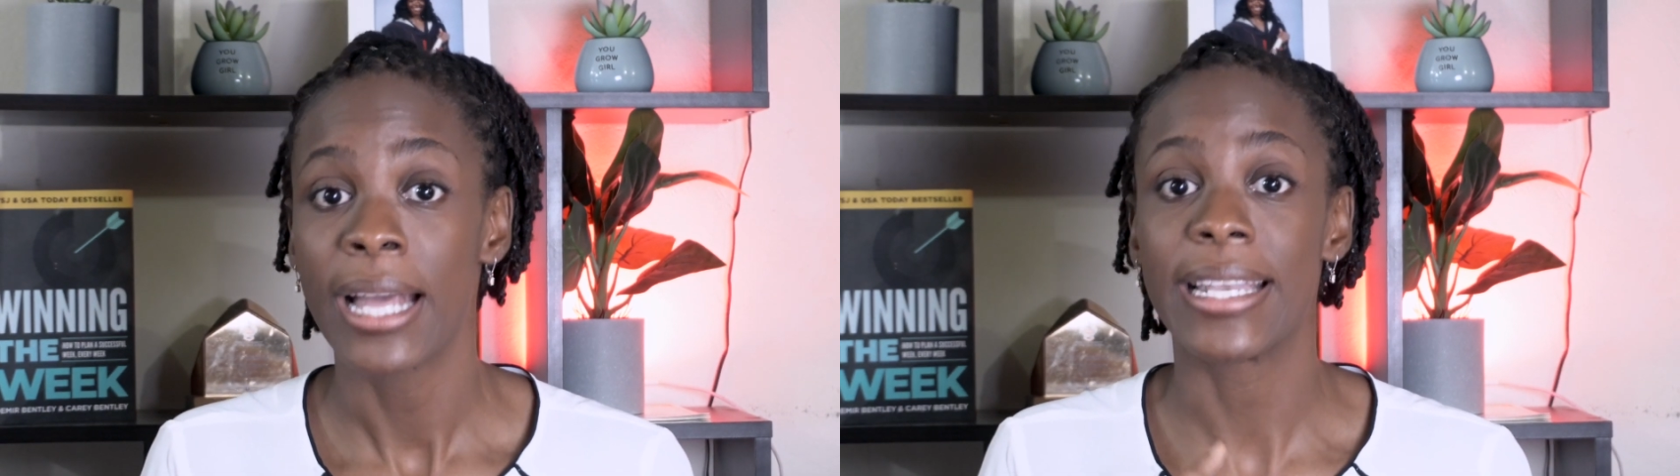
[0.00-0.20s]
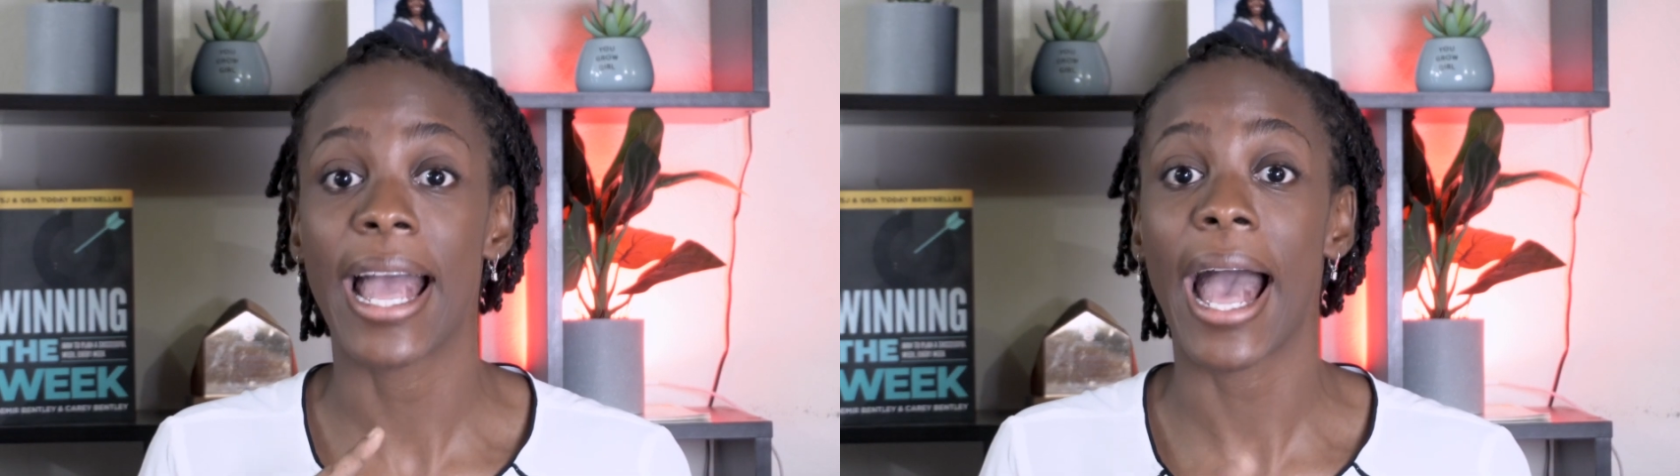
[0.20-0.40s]

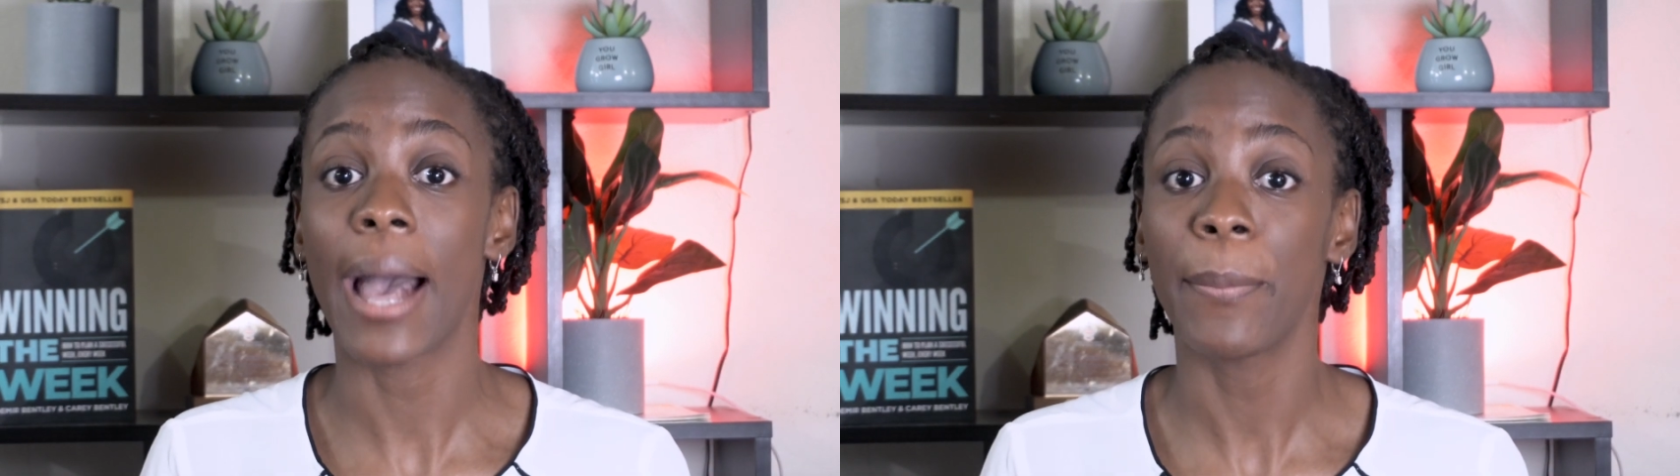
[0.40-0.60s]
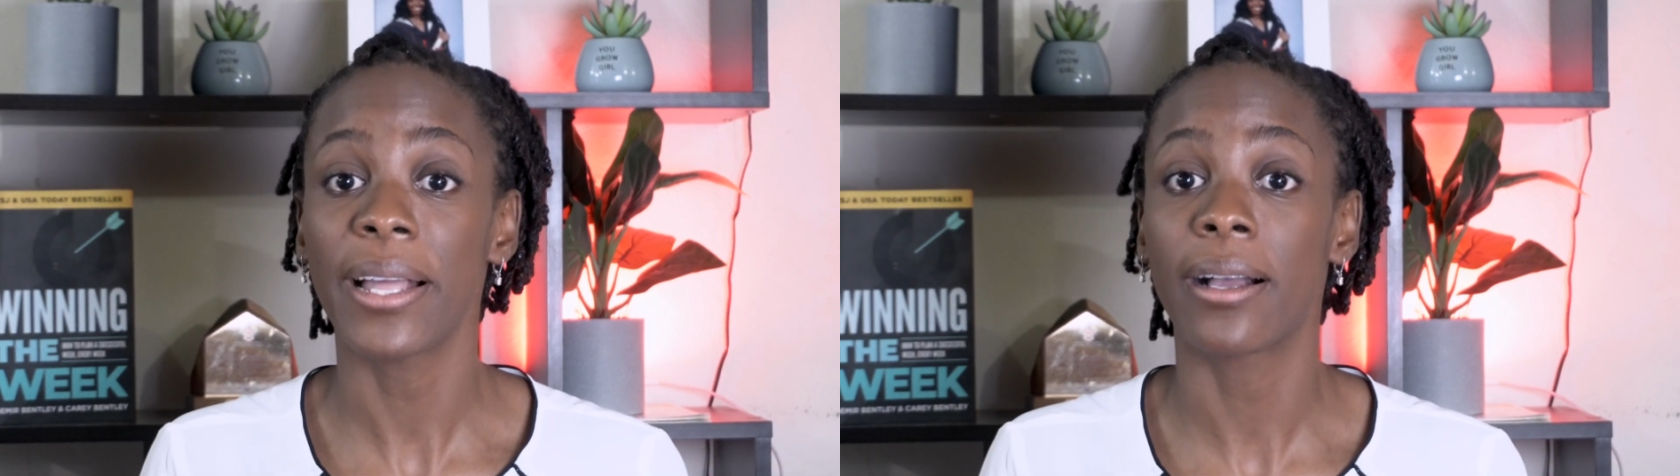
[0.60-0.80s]
the
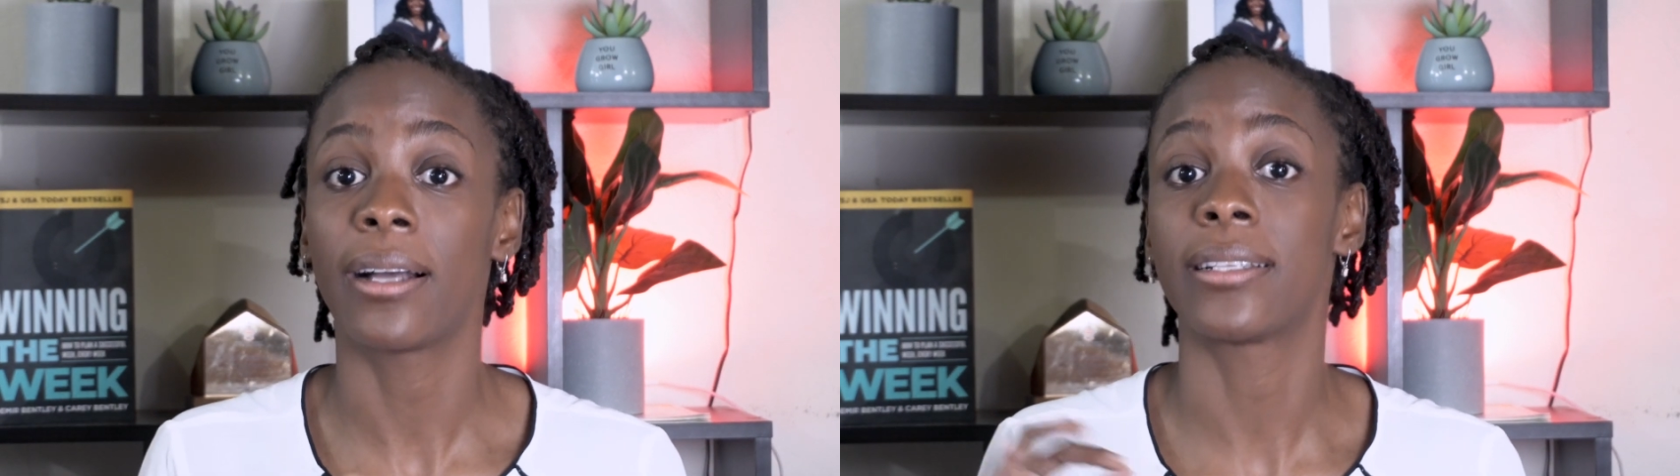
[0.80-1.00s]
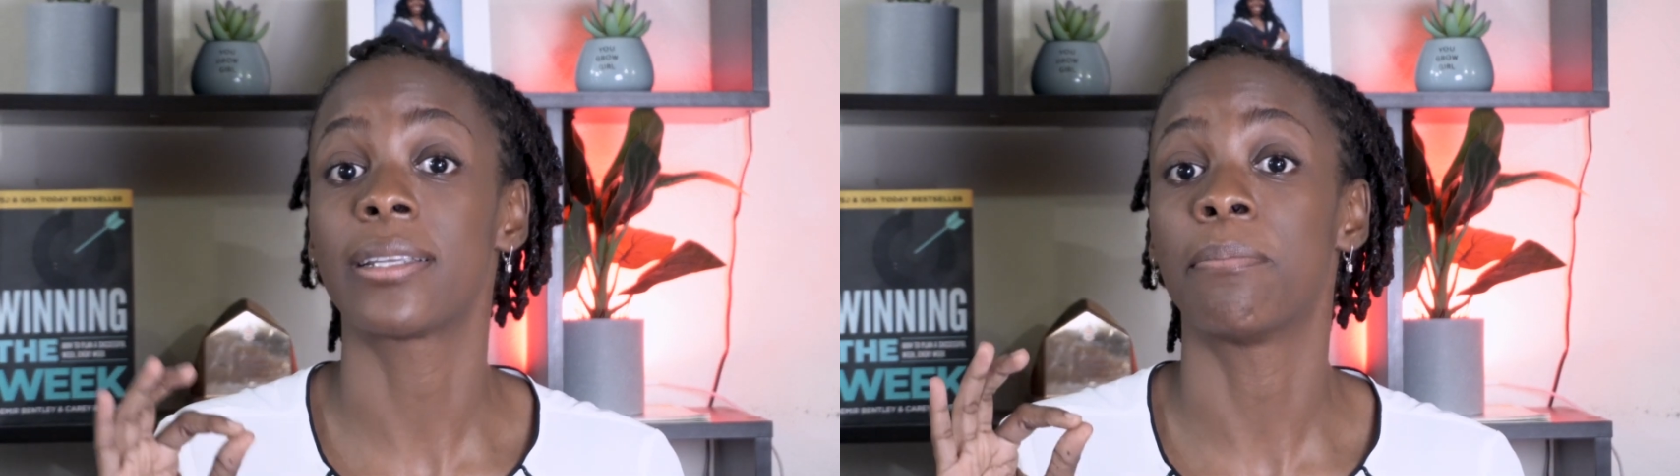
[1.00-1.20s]

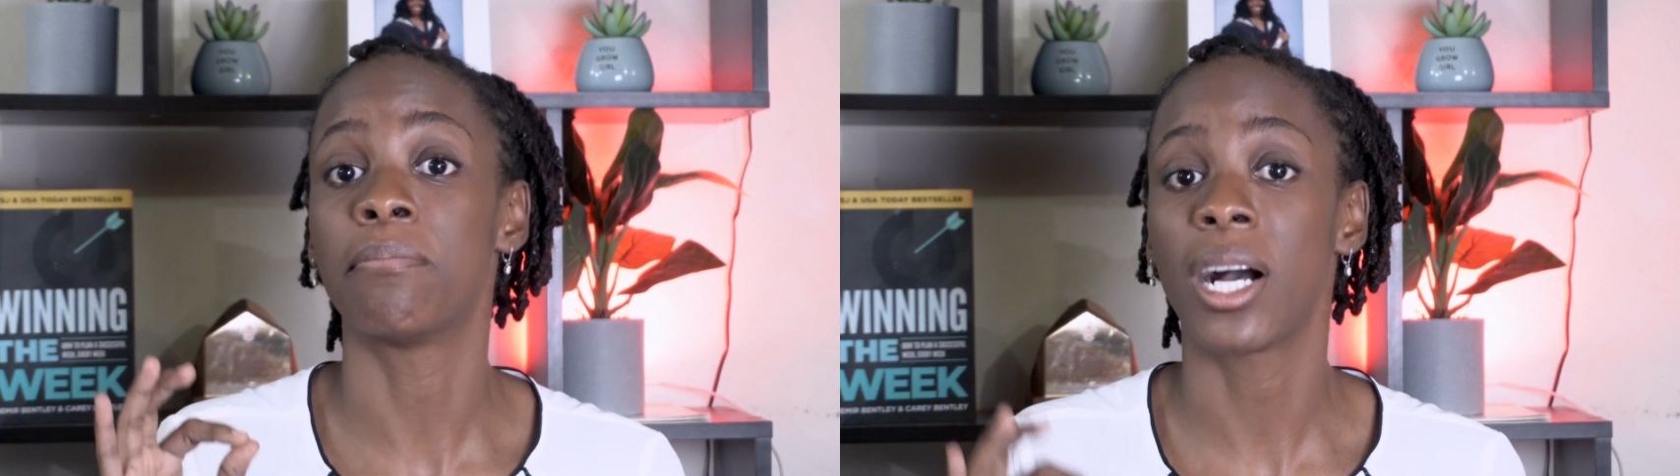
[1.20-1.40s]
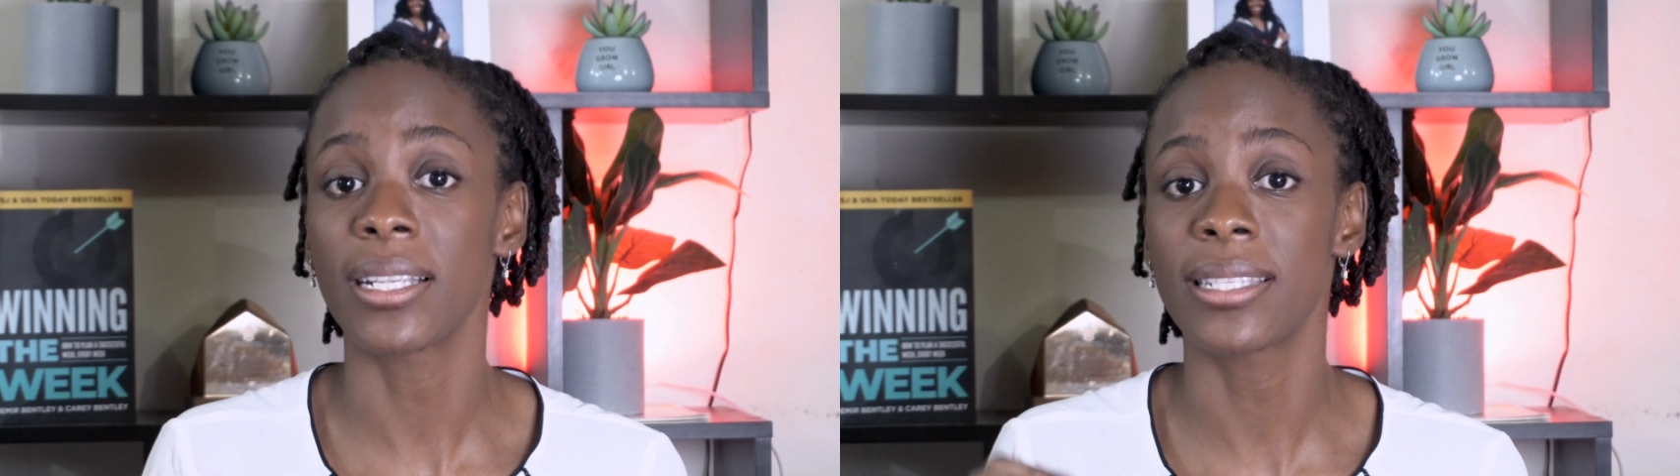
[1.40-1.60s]
applicant
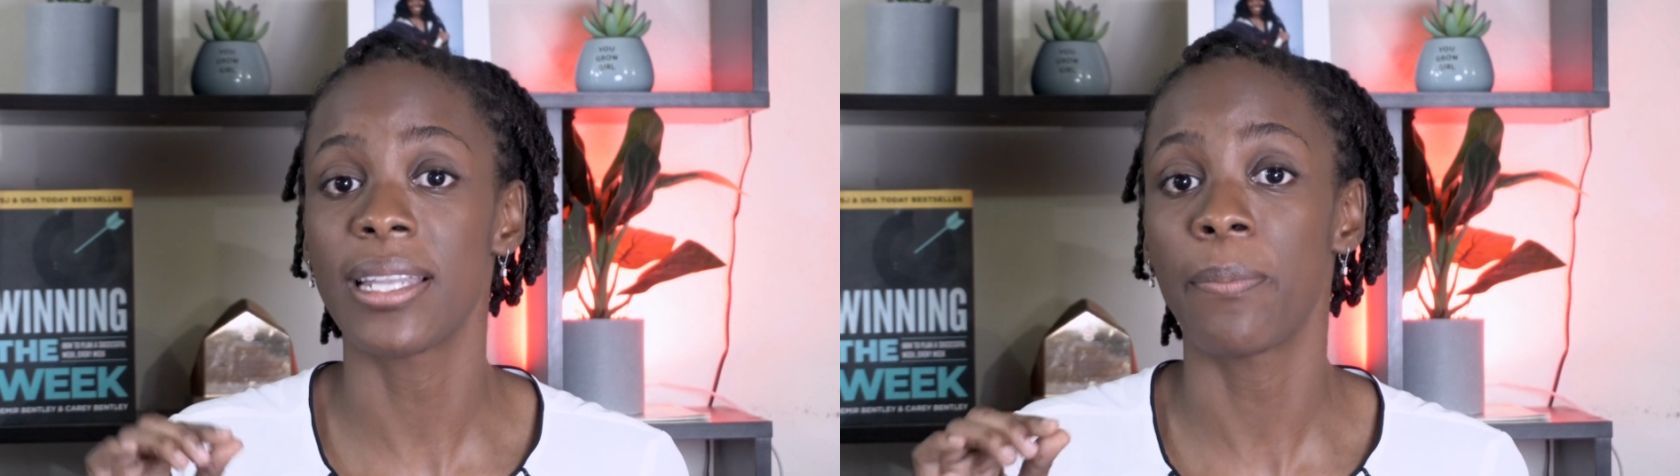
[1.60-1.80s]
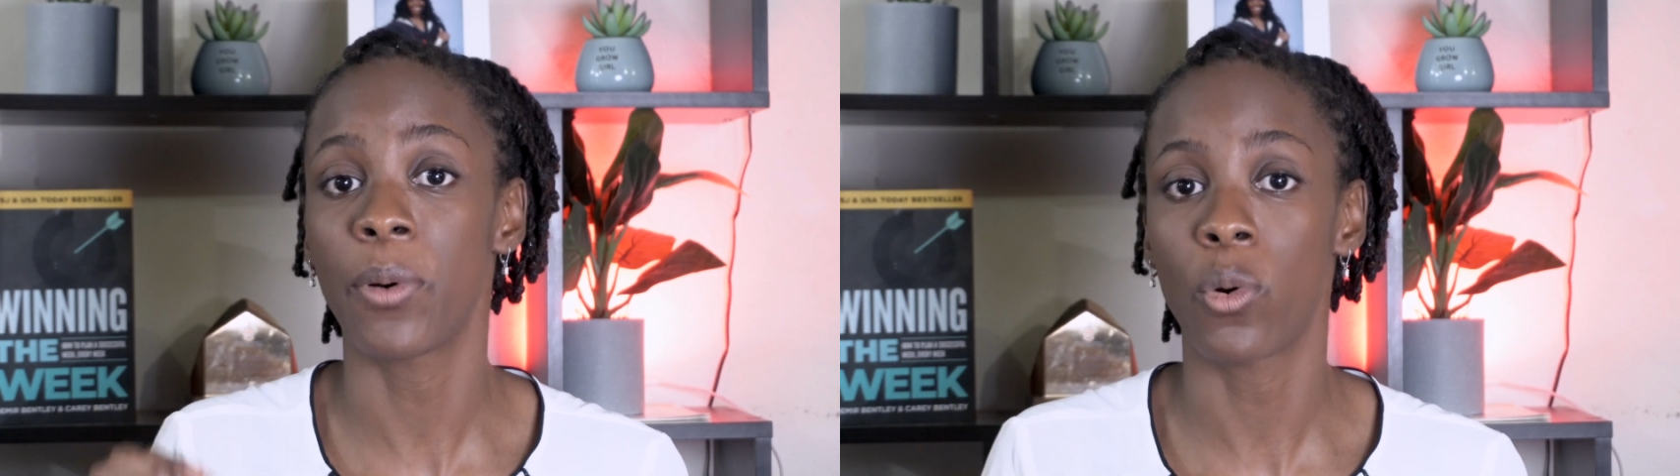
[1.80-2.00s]
must
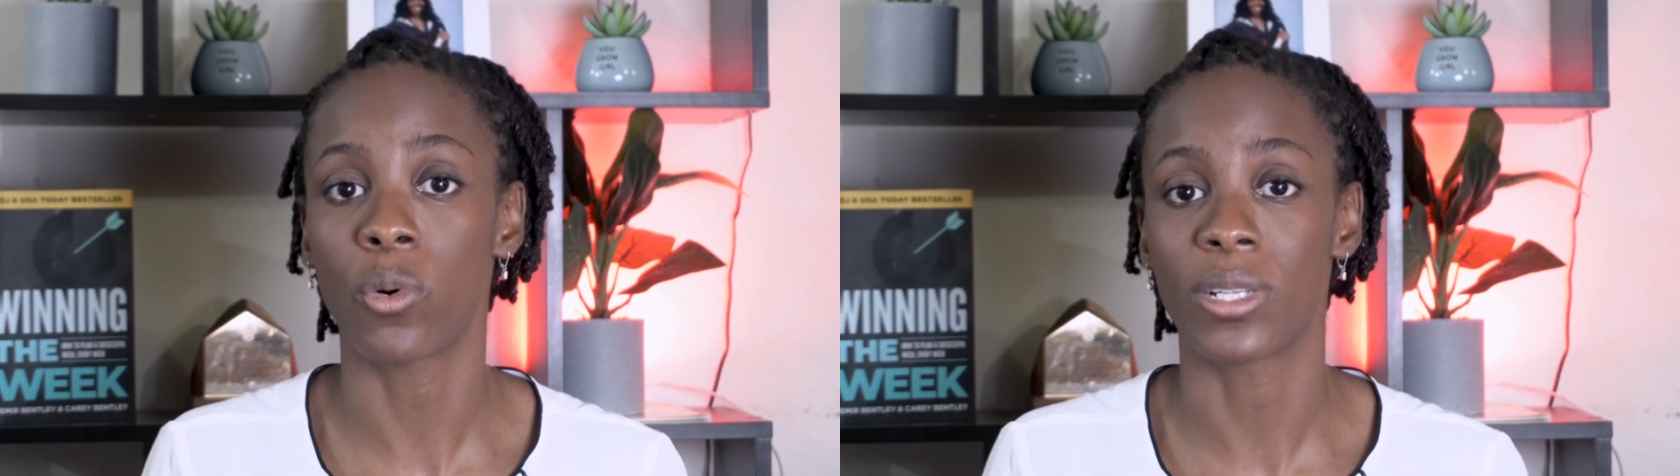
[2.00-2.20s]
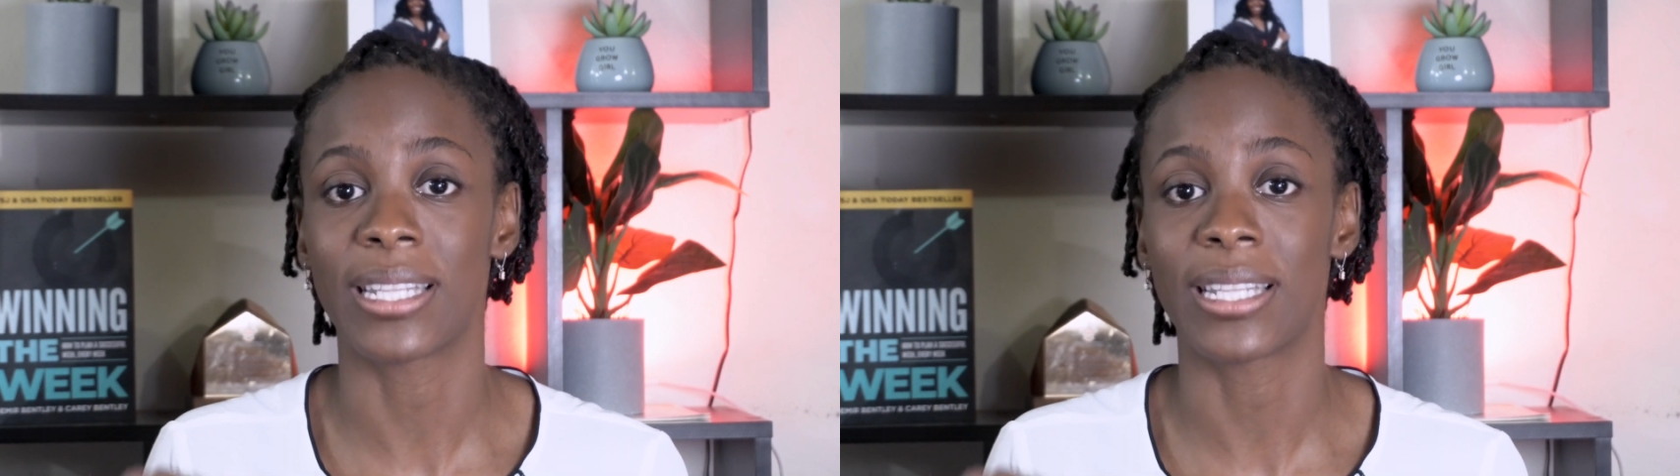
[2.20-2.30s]
depose